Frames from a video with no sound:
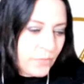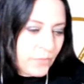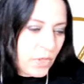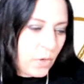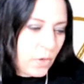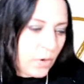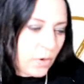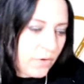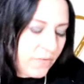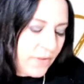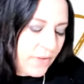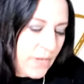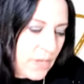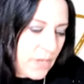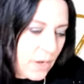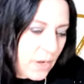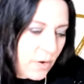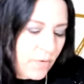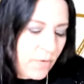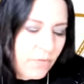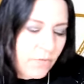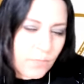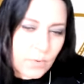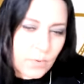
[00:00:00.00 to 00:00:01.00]
your
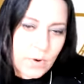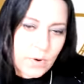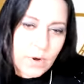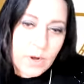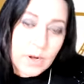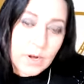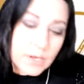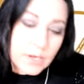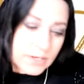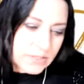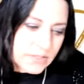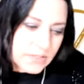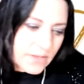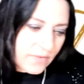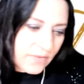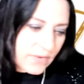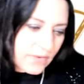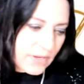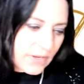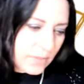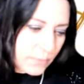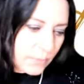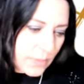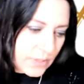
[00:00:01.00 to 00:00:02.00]
video for
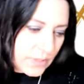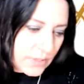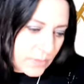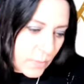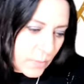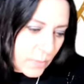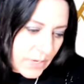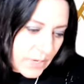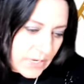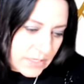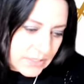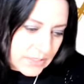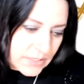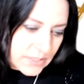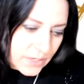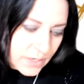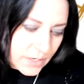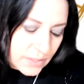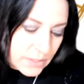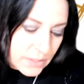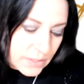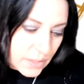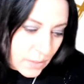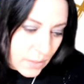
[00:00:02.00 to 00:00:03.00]
7320
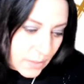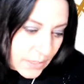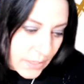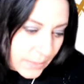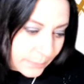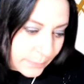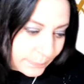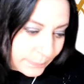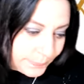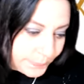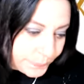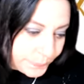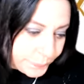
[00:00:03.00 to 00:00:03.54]
Saratoga